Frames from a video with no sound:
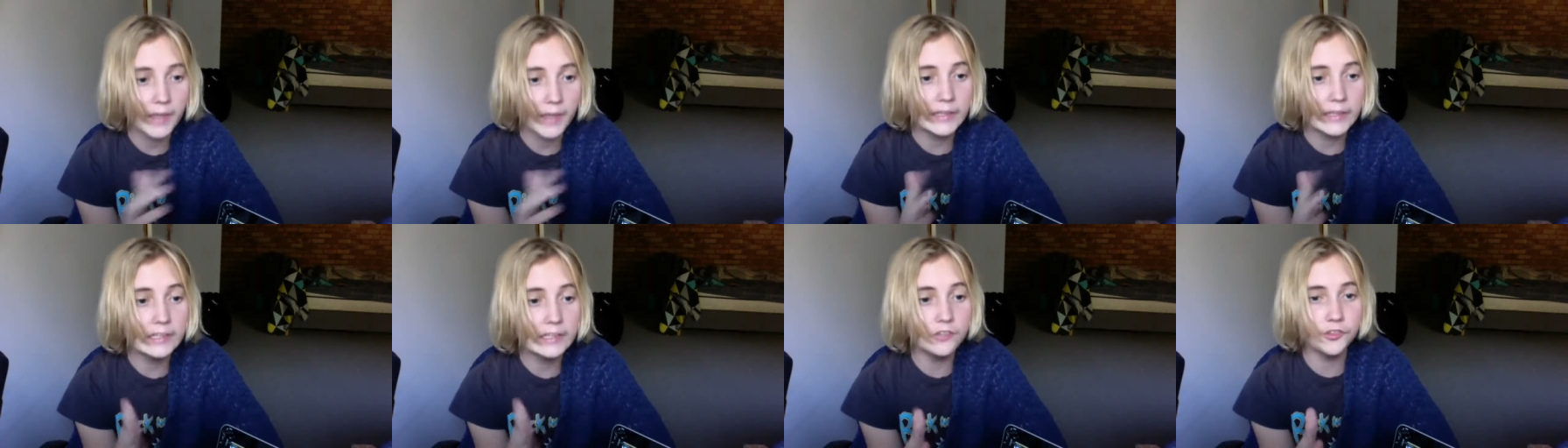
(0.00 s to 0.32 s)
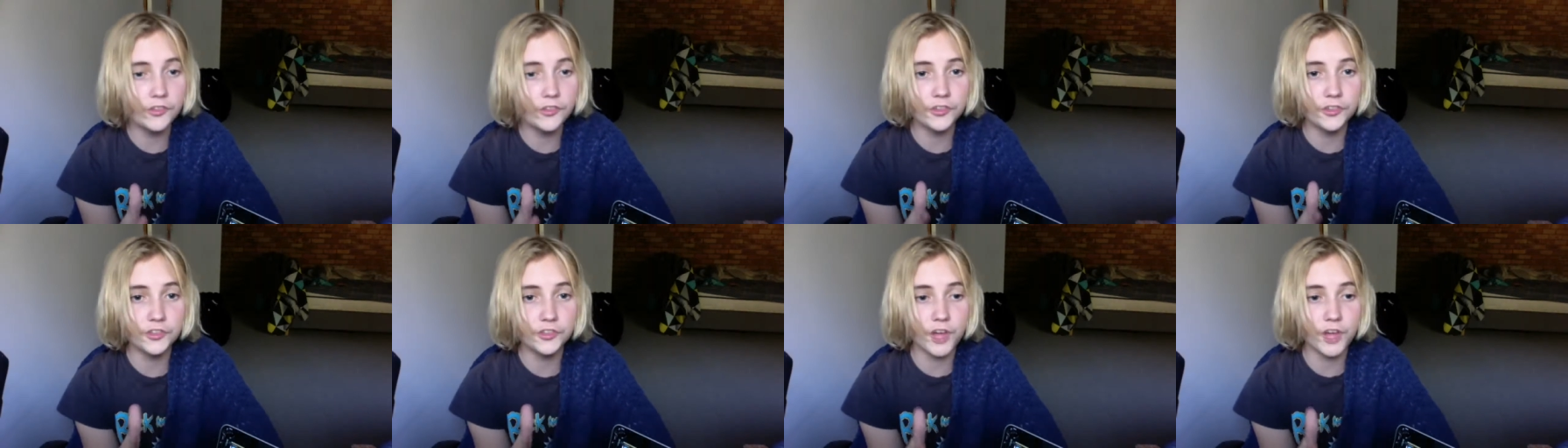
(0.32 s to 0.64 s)
There is
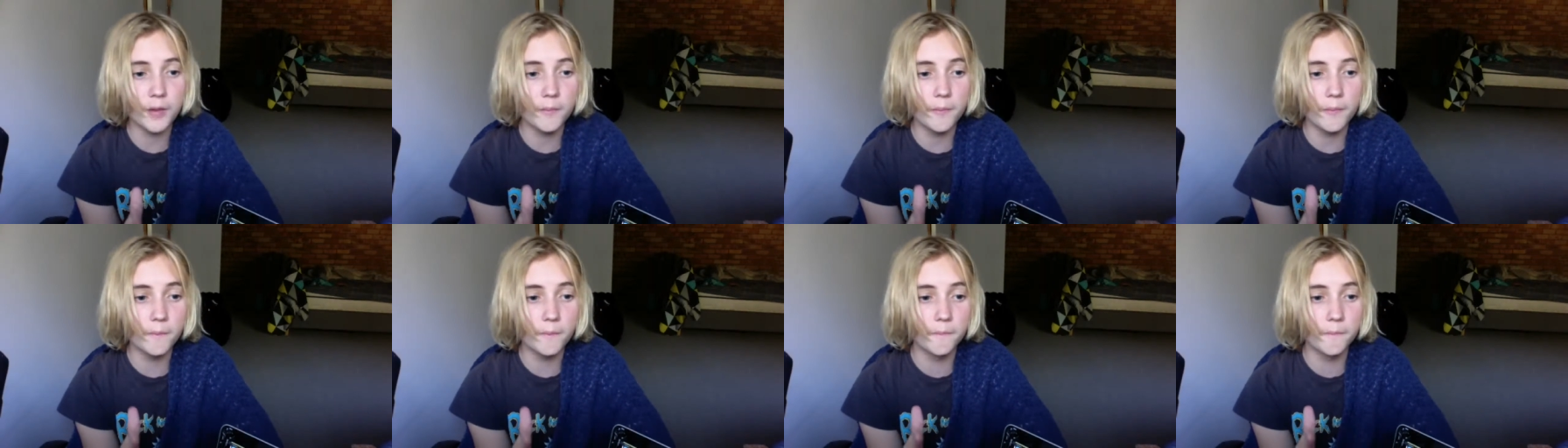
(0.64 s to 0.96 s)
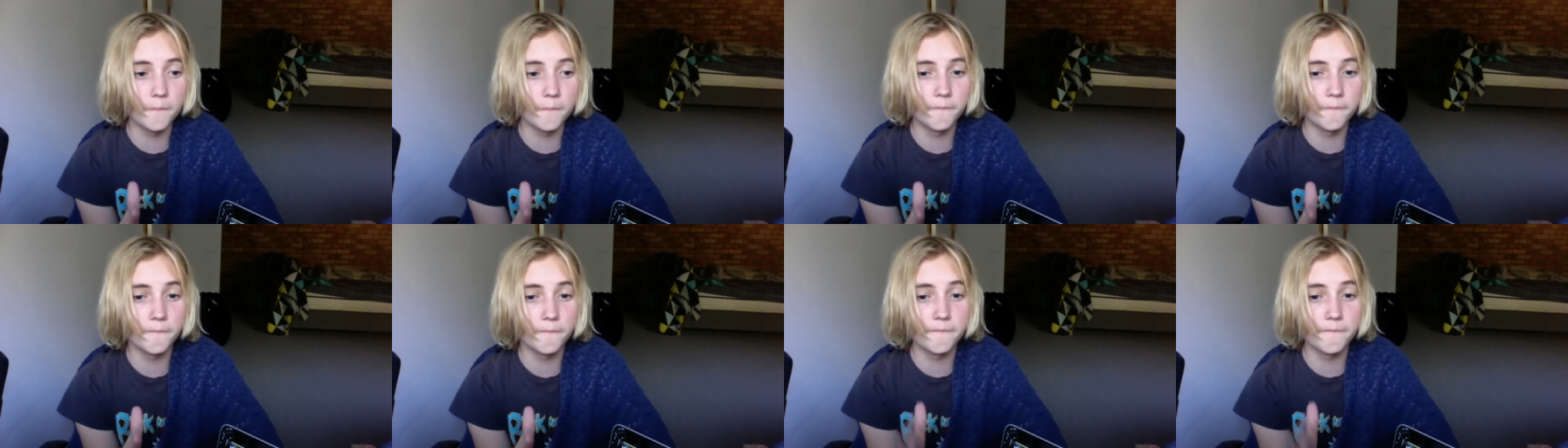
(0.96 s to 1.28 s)

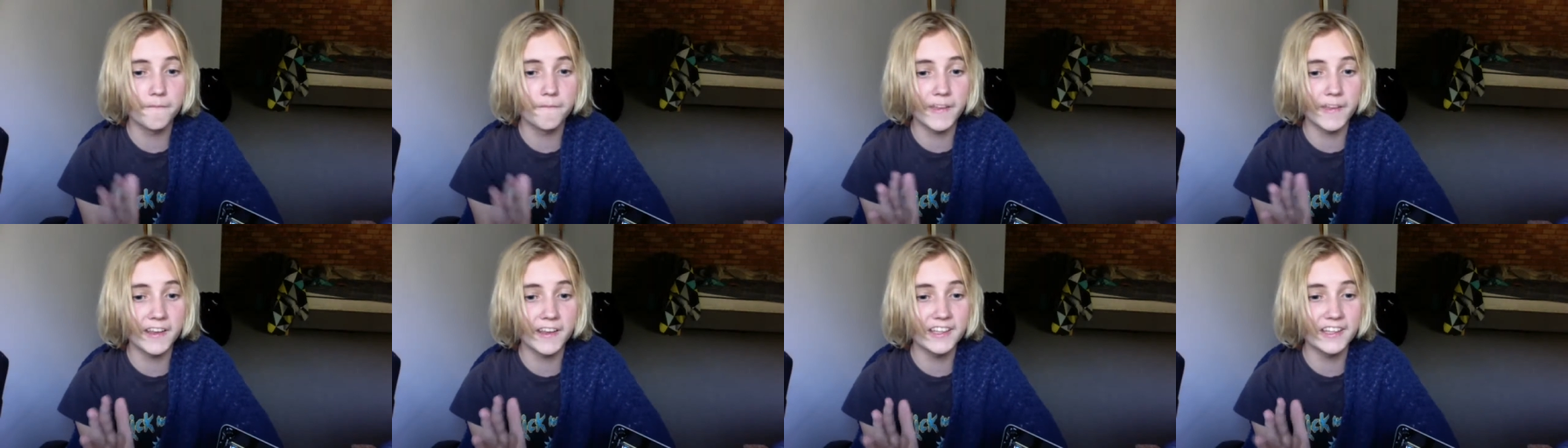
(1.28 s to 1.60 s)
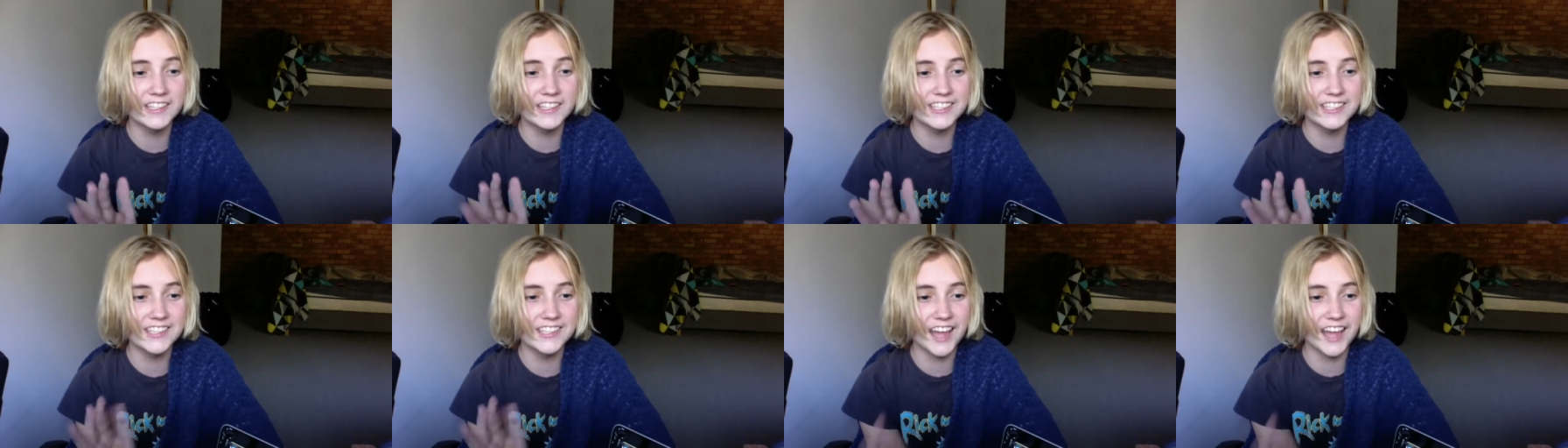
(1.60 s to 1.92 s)
some
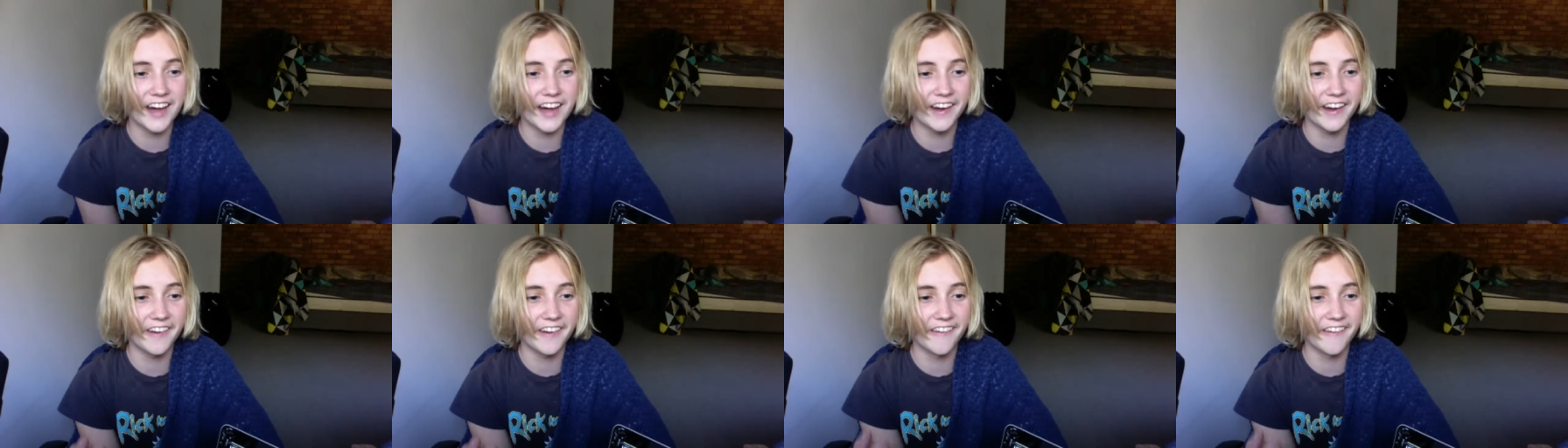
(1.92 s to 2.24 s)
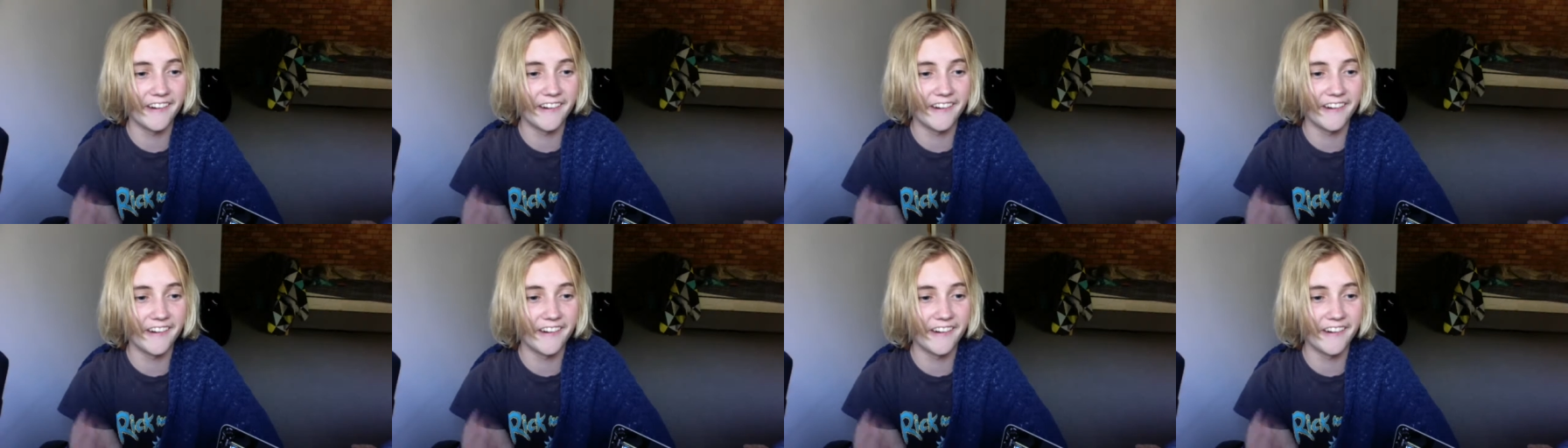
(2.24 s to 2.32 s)
things that